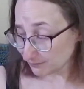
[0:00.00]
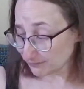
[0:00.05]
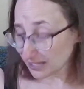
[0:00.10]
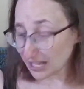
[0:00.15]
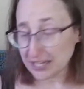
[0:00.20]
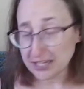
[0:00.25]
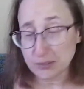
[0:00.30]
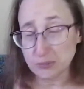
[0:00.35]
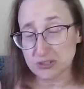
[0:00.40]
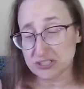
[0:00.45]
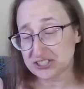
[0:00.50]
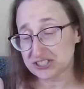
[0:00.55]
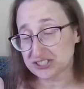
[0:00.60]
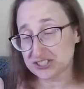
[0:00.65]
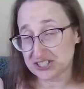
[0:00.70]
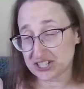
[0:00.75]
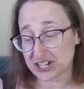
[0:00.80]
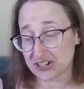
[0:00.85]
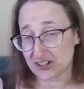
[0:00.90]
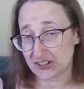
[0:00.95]
and I wanted to
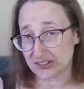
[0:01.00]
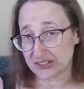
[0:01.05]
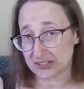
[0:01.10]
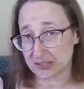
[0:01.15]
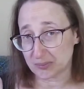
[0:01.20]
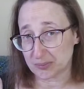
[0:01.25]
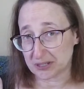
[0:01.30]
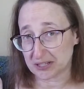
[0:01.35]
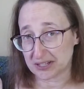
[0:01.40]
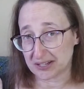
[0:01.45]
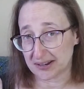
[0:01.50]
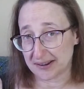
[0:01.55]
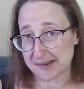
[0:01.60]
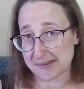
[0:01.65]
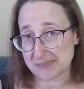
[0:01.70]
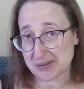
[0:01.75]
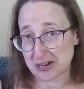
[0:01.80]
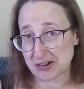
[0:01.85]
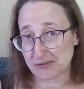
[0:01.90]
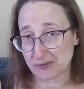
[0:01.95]
share a little bit
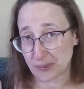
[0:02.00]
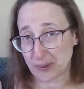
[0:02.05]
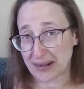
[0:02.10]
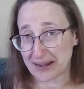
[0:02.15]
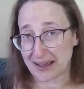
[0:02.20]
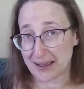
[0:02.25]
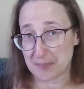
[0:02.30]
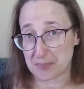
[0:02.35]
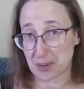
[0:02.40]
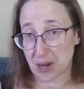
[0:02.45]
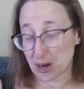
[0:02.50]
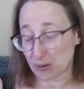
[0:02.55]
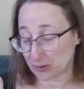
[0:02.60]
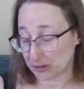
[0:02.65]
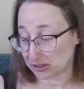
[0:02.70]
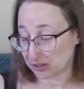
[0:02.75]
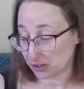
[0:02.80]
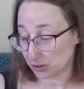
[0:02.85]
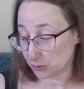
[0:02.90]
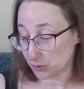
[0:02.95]
of what I bought
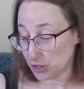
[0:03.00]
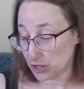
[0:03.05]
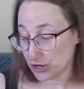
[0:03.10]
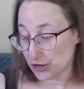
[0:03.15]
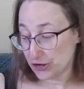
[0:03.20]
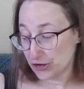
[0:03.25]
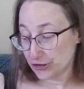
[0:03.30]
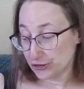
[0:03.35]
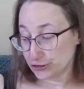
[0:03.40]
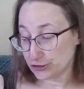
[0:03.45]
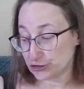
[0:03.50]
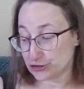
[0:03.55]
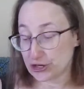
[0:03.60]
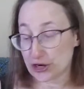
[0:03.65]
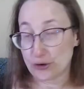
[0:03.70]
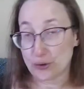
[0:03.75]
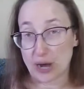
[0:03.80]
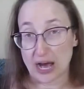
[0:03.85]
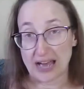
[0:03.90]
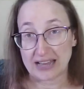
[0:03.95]
with you.
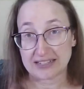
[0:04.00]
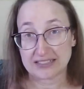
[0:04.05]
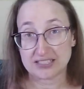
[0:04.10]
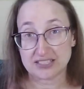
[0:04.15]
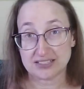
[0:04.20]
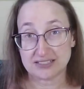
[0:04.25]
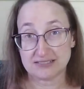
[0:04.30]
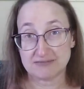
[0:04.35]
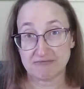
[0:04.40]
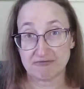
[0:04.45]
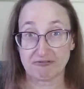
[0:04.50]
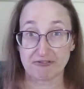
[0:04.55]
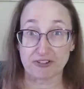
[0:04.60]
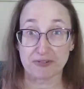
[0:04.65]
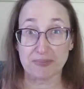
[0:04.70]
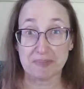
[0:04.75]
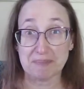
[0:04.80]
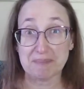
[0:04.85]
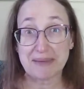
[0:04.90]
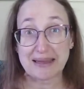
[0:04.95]
So I,
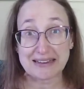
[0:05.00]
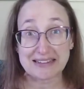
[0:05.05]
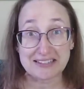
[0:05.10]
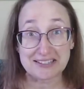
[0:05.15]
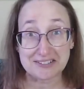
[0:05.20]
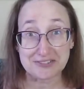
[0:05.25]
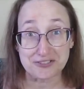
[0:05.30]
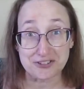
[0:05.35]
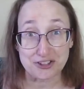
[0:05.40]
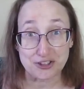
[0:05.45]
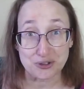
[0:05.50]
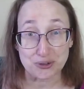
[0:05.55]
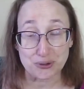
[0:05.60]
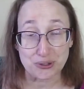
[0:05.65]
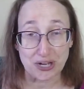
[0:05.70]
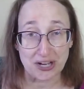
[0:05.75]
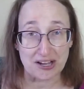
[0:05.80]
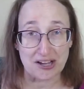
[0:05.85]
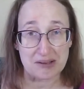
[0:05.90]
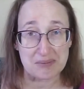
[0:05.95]
for many of you,
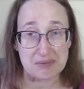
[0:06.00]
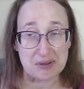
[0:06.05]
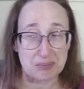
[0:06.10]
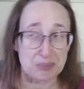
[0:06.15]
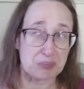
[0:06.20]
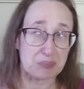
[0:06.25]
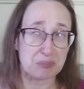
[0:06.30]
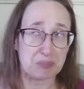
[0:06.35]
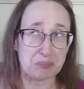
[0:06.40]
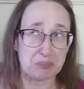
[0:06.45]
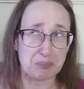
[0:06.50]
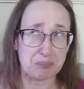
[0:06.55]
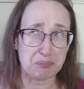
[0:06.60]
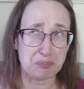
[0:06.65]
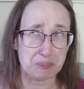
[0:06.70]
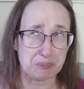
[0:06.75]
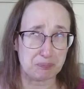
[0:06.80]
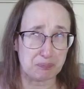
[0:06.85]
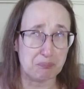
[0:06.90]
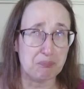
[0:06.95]

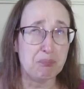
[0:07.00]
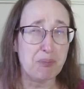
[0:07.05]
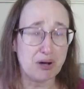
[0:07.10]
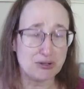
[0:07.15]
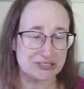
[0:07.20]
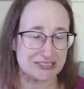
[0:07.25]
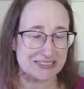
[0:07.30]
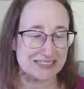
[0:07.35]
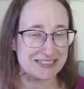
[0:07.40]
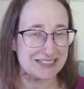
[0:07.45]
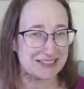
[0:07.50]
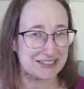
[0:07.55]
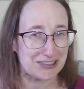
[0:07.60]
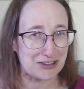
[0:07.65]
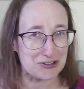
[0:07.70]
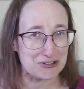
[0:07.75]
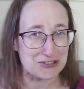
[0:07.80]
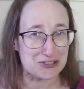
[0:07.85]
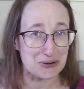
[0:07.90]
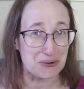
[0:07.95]
mostly
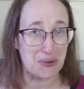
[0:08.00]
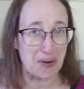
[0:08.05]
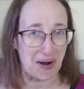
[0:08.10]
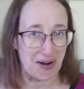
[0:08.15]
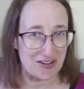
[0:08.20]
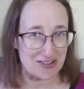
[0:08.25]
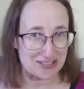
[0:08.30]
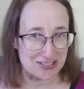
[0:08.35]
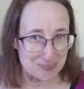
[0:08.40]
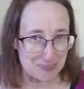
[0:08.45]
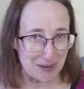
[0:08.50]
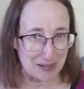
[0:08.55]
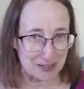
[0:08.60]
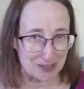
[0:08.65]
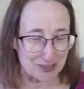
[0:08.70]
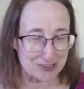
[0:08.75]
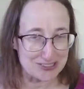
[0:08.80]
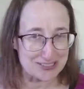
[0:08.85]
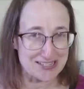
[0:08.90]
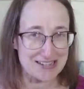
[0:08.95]
those who are
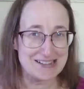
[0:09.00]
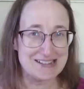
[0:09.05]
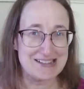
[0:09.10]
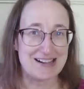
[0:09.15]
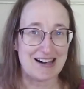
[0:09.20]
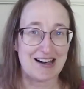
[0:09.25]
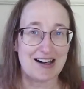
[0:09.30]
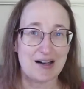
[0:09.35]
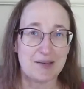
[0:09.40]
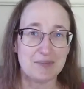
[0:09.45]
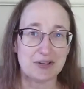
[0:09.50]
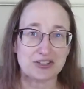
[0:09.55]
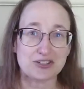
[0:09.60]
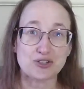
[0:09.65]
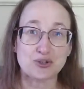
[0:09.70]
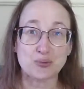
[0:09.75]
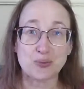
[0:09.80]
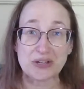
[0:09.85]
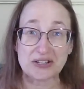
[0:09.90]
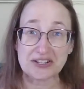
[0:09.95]
spinners,
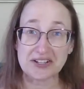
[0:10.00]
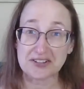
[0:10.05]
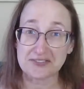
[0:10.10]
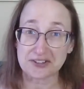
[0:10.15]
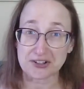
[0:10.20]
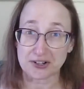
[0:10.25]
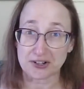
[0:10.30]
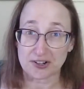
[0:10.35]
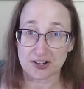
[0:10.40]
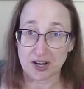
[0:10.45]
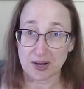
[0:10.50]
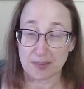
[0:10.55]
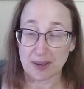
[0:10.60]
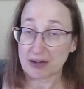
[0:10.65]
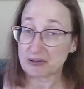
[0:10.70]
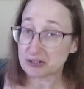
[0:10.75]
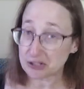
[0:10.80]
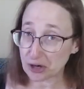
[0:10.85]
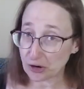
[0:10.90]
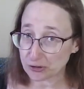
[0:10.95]
you will have heard
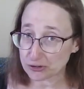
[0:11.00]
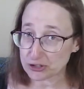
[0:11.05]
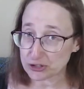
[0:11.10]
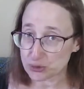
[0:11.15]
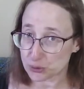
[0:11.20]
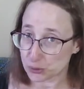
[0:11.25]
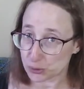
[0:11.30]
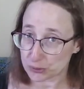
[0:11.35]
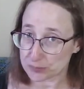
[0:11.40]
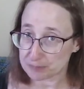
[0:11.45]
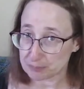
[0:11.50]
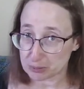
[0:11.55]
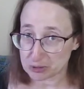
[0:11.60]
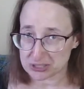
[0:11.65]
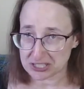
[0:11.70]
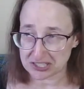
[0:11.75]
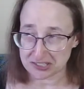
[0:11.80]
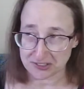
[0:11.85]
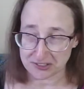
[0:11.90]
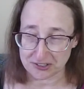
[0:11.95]
about Yarn School,
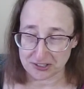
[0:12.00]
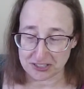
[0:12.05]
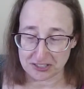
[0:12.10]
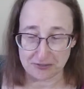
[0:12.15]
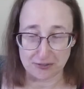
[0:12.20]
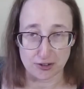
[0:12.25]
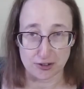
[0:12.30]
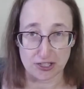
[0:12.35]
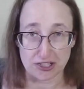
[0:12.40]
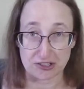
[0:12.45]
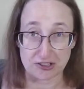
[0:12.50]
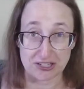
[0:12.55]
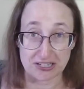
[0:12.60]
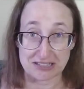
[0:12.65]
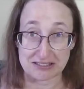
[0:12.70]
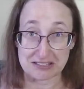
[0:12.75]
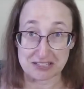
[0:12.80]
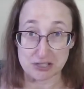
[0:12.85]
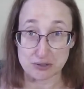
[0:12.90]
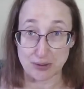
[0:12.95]
particularly if you're here
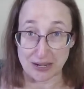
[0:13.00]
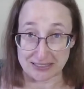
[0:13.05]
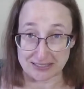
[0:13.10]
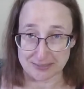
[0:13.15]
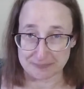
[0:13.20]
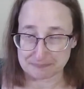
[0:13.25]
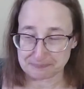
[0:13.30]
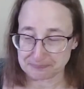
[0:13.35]
in the US.